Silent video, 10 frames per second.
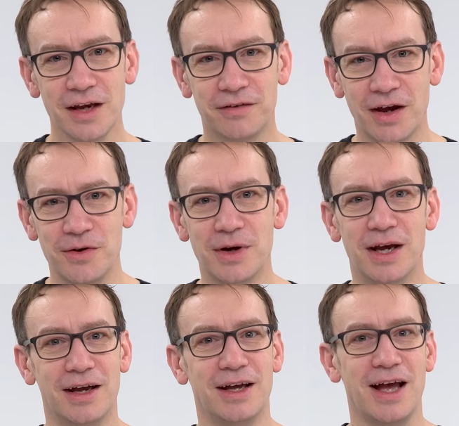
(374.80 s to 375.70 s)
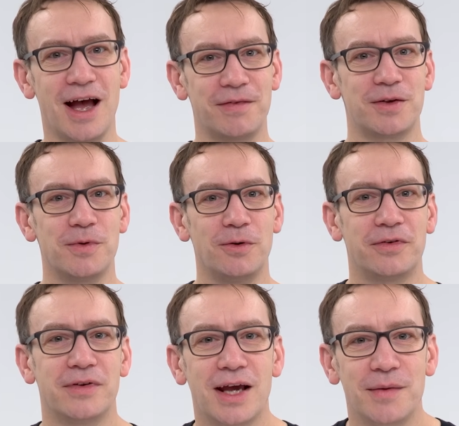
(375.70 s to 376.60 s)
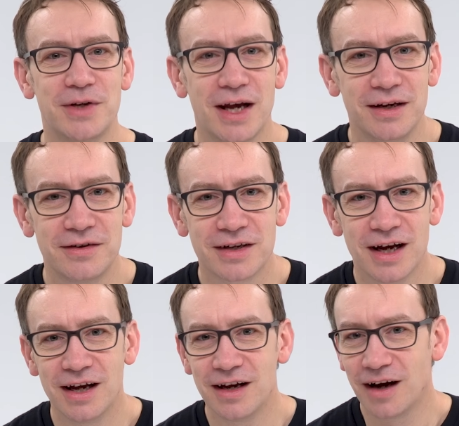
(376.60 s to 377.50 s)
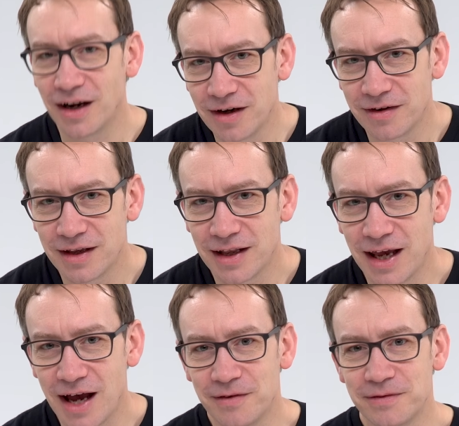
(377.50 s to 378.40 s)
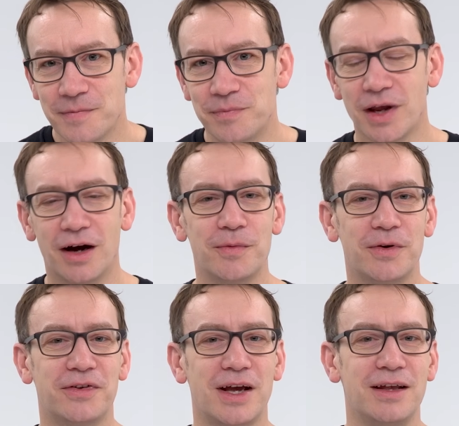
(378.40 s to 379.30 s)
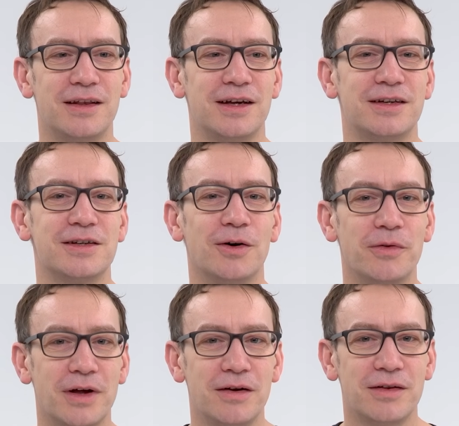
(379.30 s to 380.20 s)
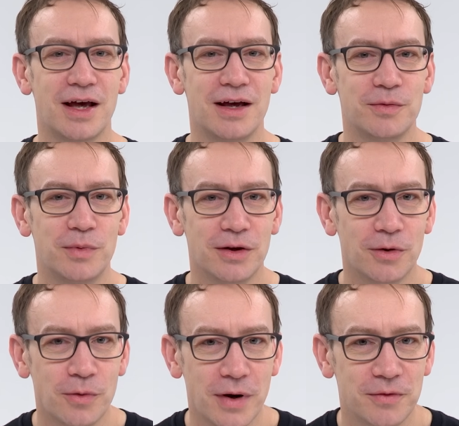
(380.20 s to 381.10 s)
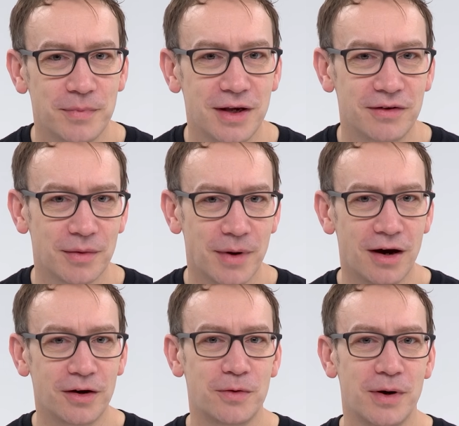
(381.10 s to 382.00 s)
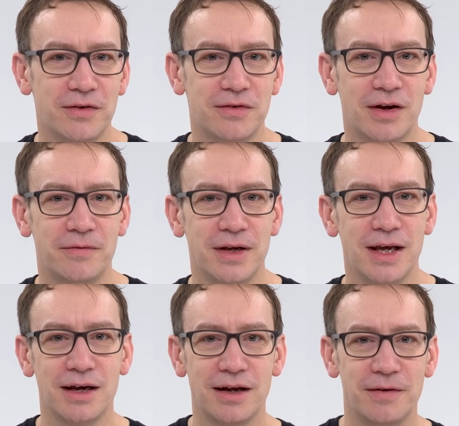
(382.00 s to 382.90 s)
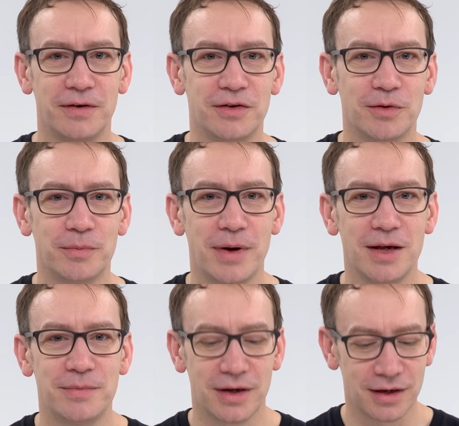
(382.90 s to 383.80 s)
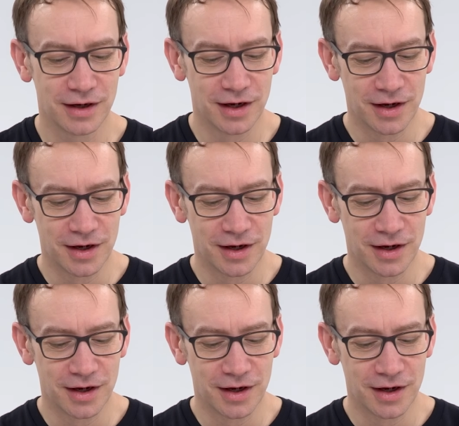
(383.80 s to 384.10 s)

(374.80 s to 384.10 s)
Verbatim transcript: So have the rules of the game changed? I don't think they have. I would say that although there will always be some hard questions every year in every single paper,